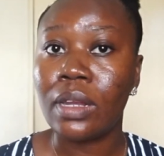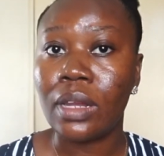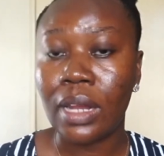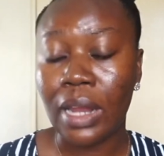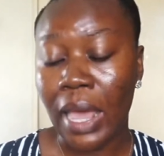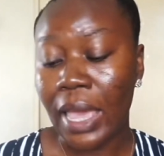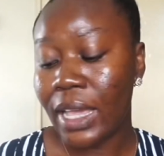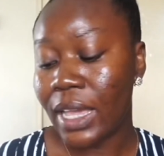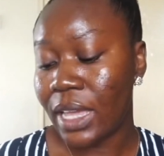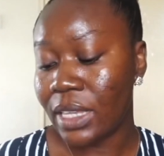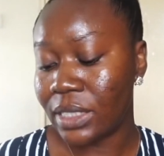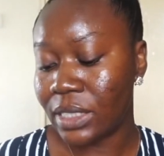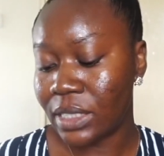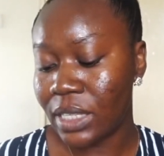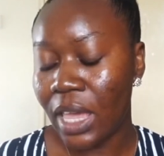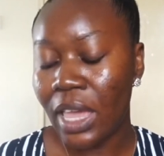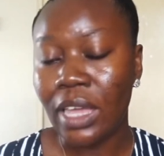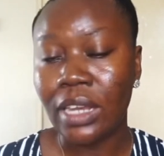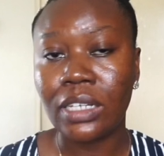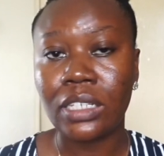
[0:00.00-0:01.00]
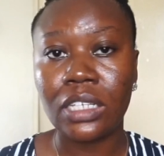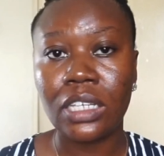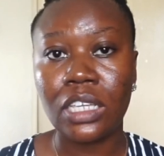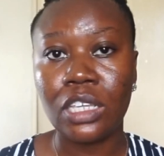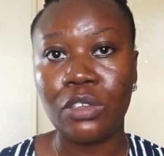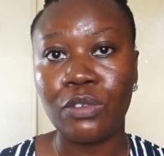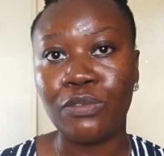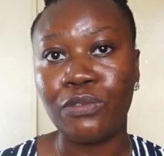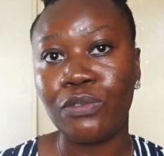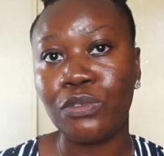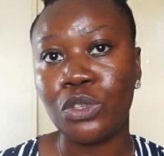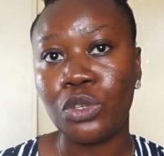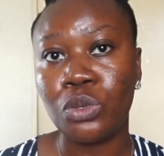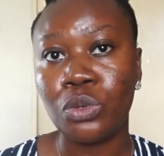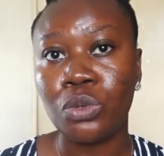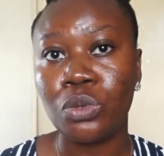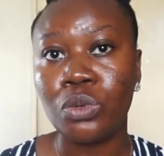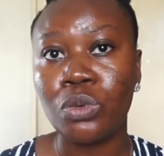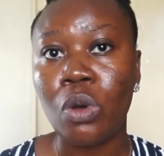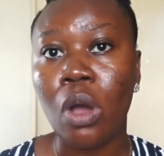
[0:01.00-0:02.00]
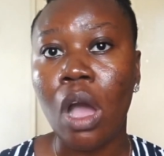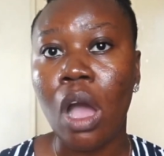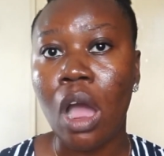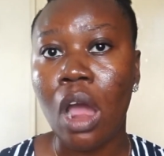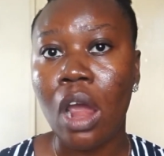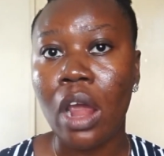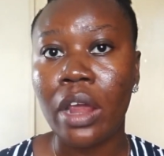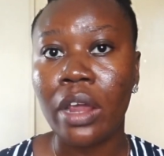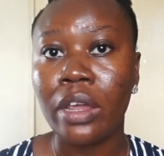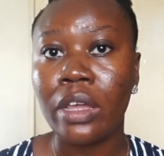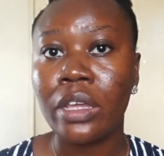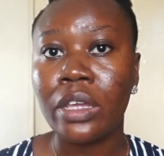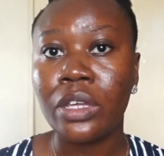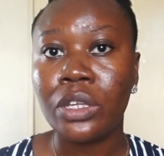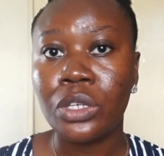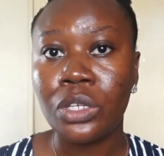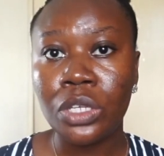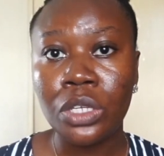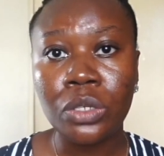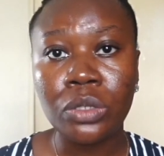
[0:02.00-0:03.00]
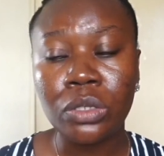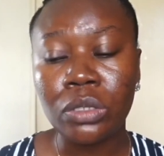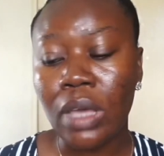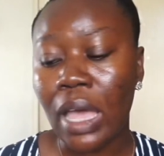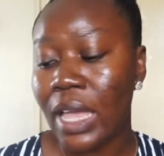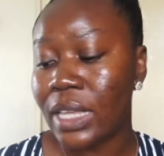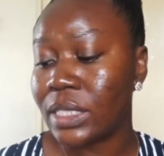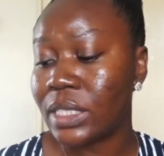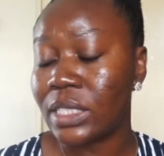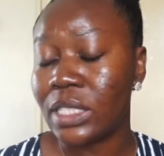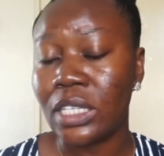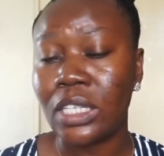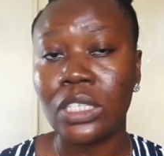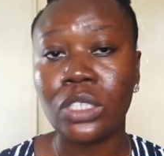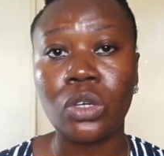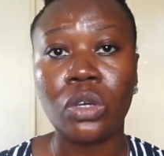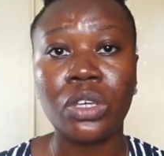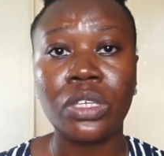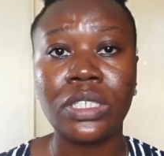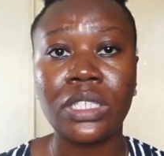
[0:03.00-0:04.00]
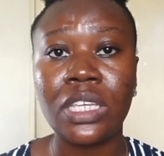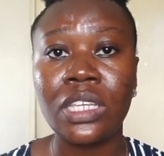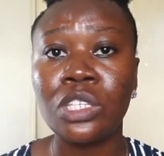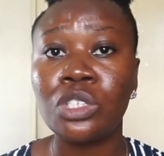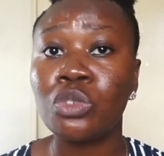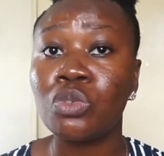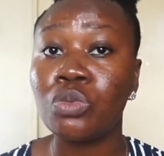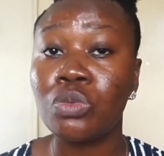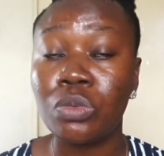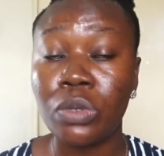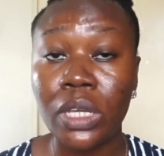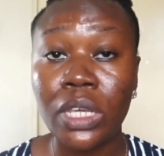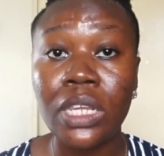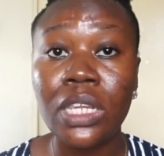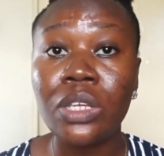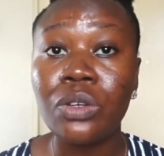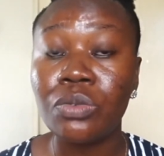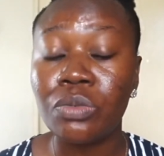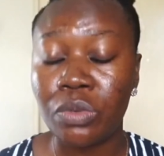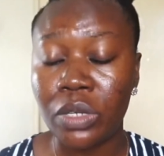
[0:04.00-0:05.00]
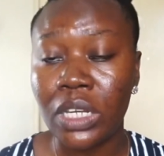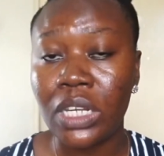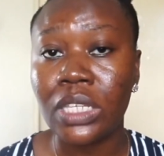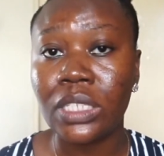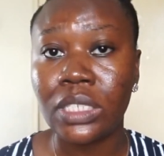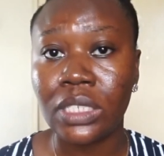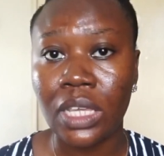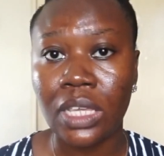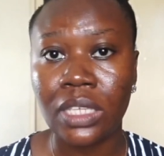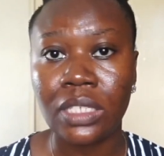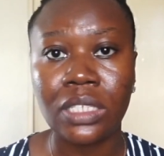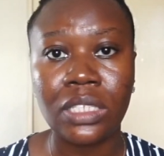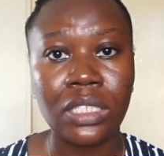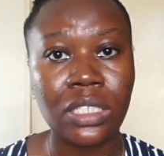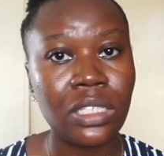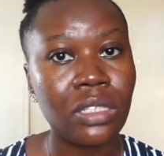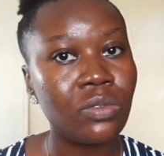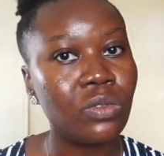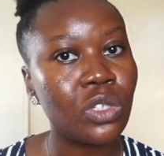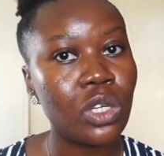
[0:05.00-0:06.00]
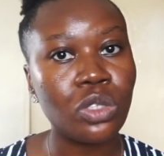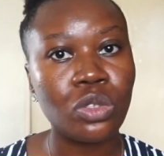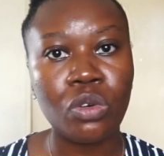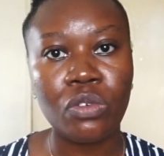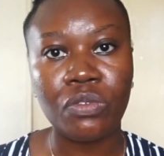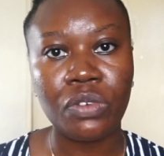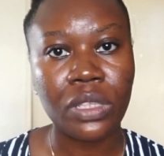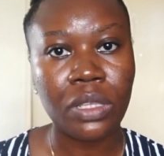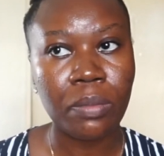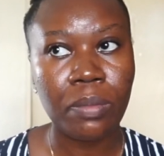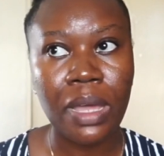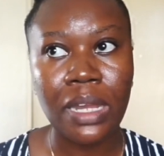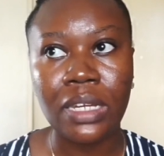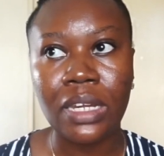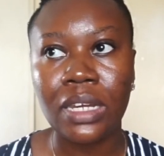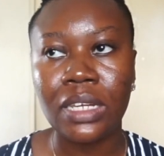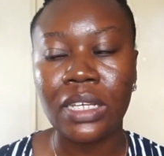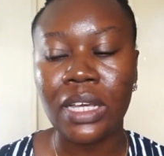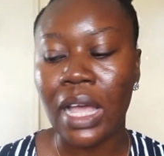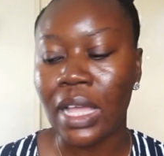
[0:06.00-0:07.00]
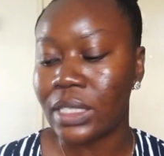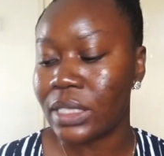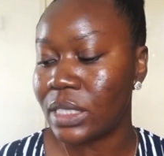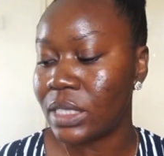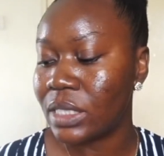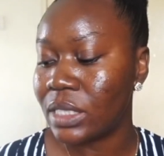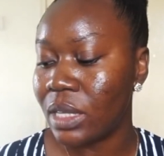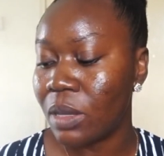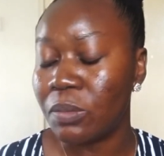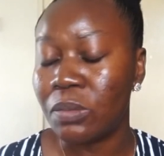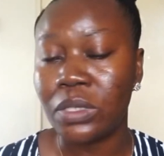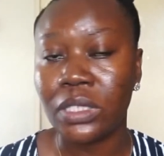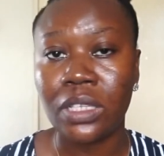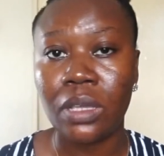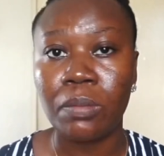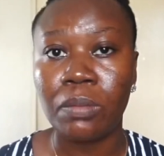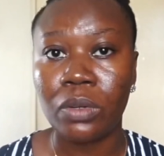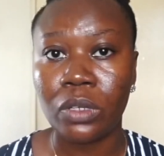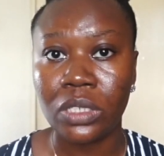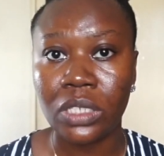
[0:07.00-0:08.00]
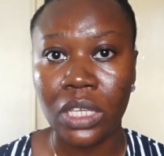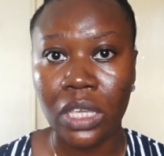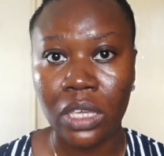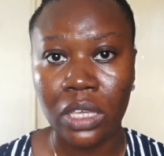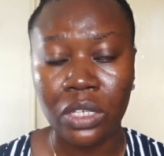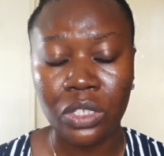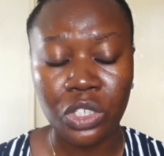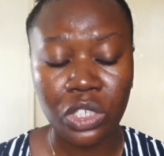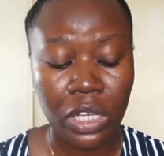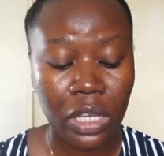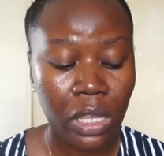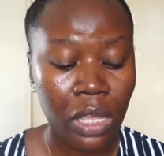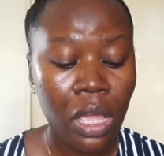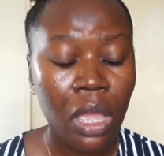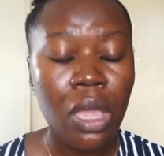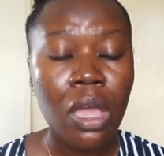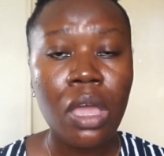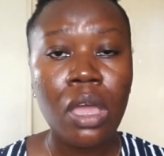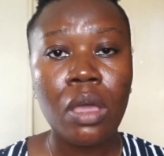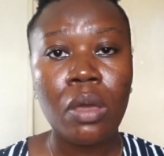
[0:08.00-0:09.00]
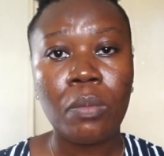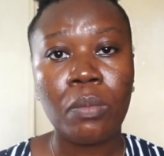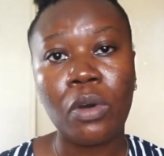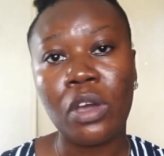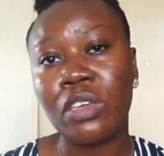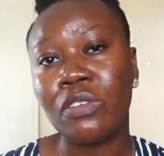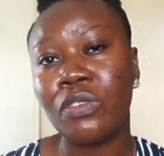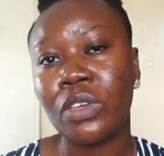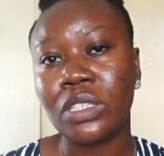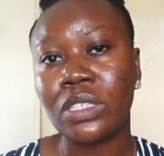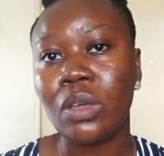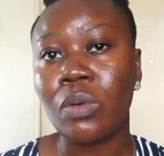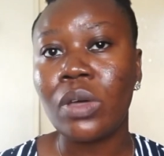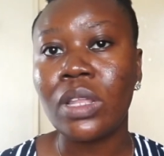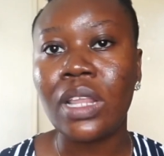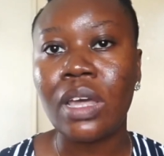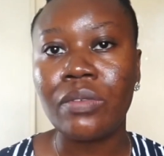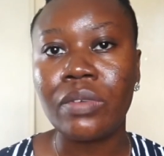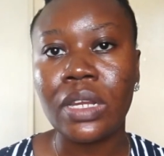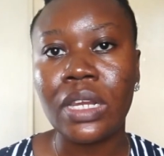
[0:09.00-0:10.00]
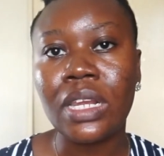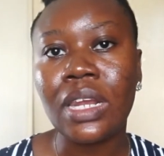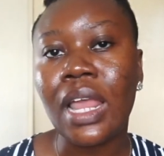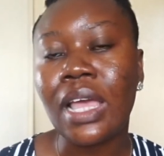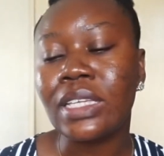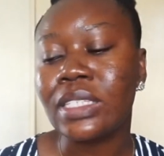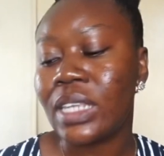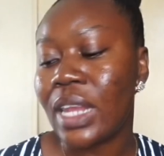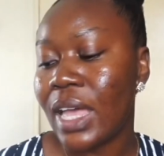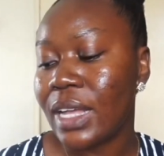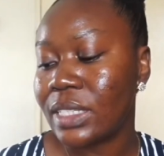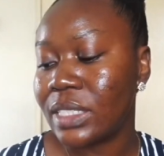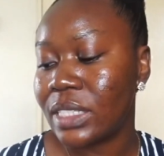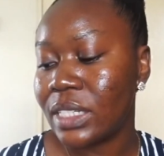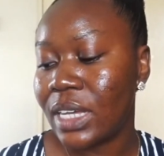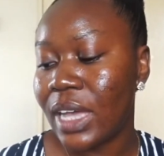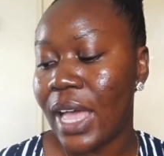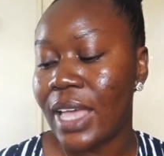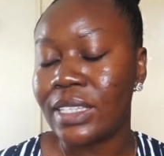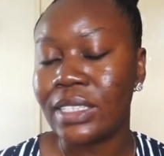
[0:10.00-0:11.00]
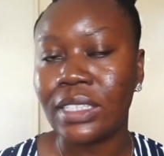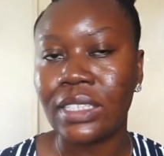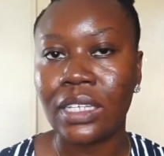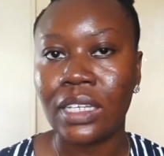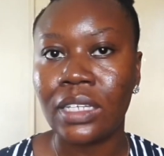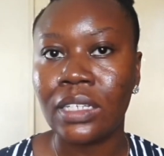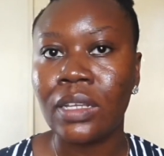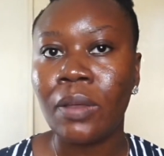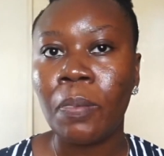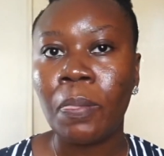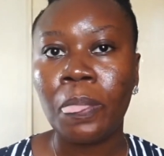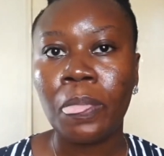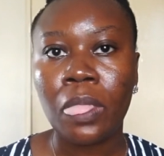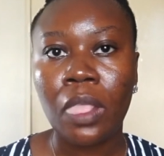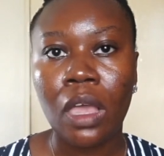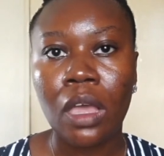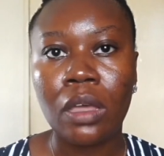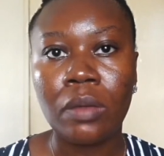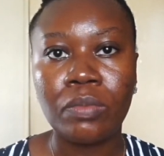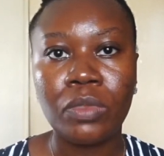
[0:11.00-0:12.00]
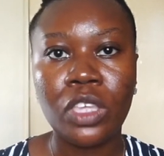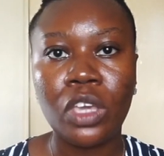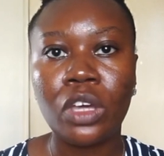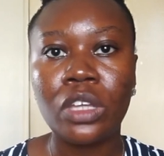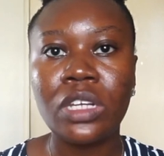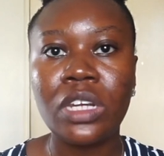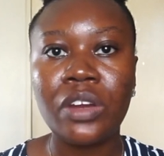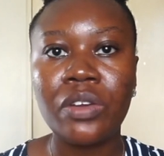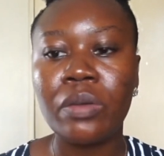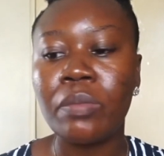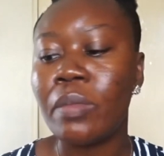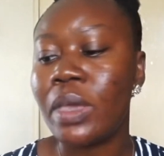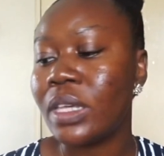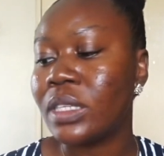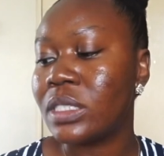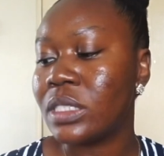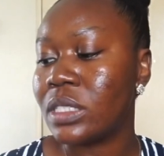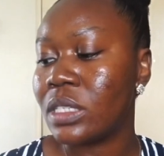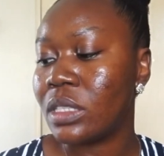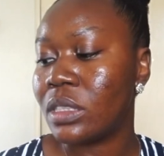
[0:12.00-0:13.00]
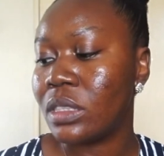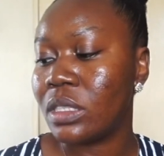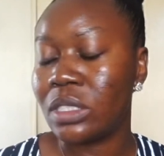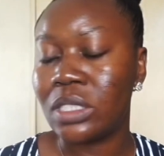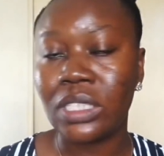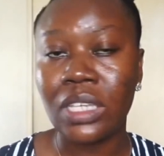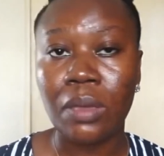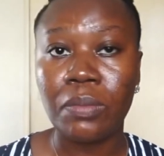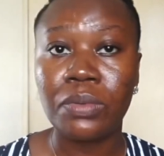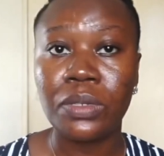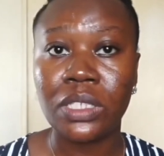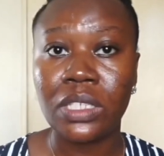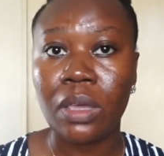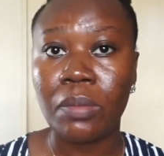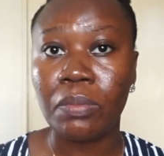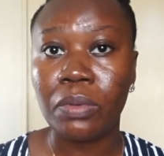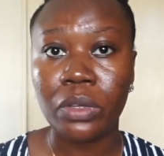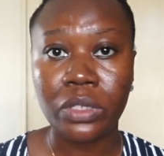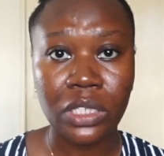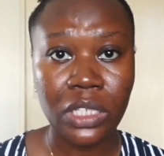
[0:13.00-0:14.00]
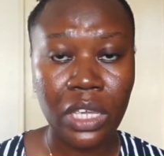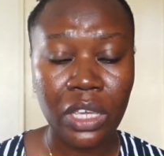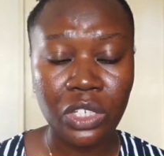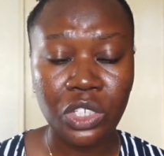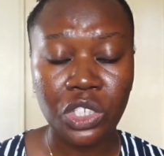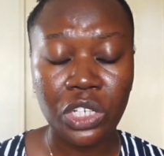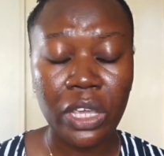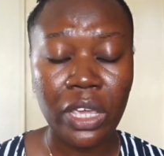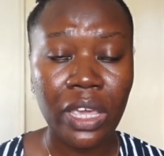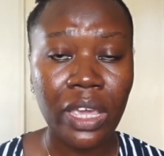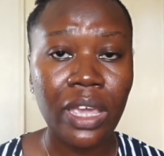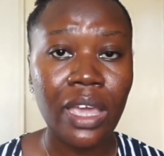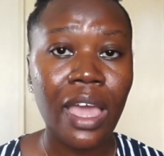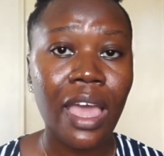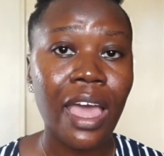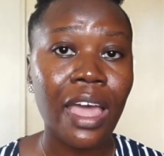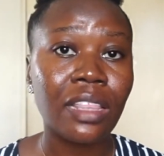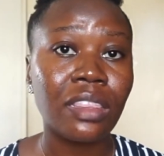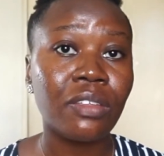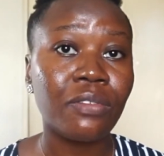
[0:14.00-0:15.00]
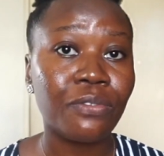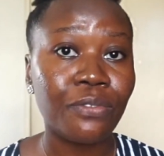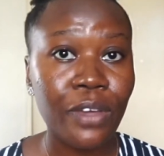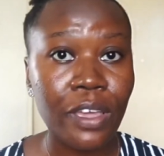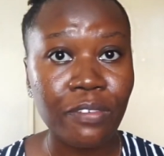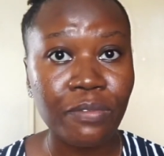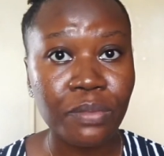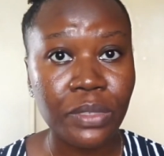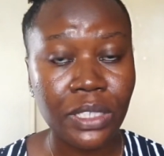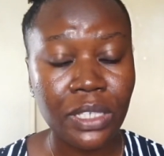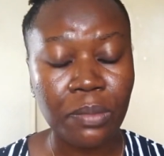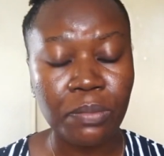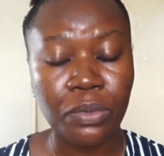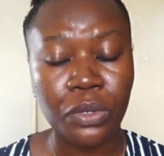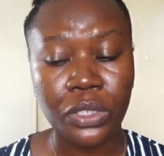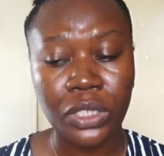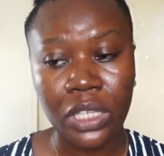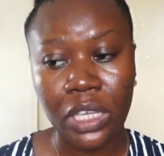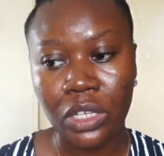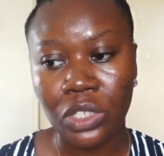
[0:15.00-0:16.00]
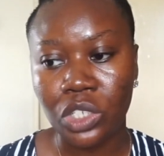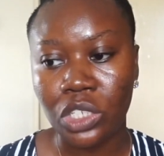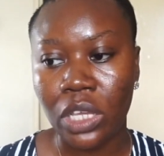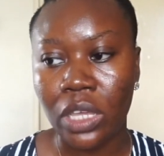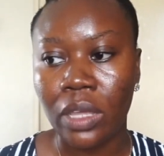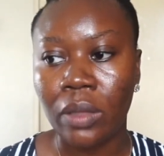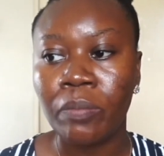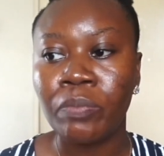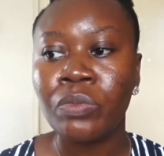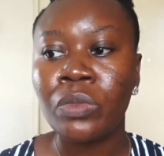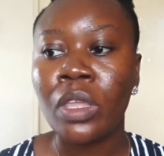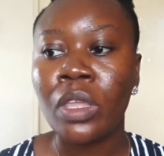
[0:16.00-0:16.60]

like I said, if you are new to acids or your skin is really sensitive, just go for the mandelic acid 10% plus AHA. But if you're someone that really likes lactic acid, The Ordinary makes the 10% plus HA and the 5% plus HA.